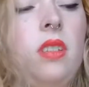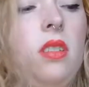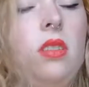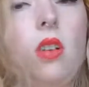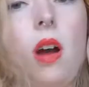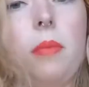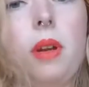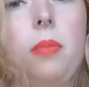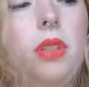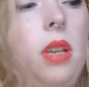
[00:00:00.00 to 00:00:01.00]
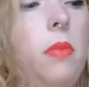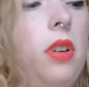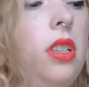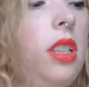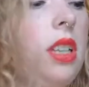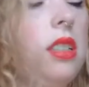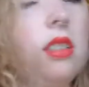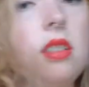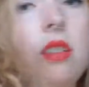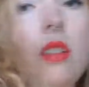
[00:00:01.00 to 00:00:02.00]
So I'm going to put them onto this